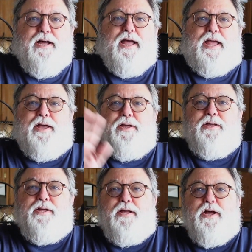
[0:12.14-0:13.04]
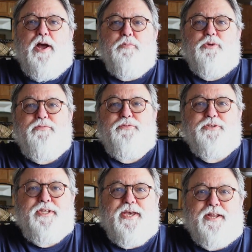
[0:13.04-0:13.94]
Hi, I'm Grateful
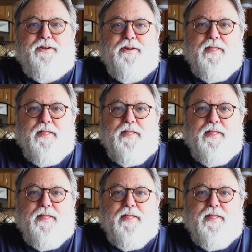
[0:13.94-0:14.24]
Ted.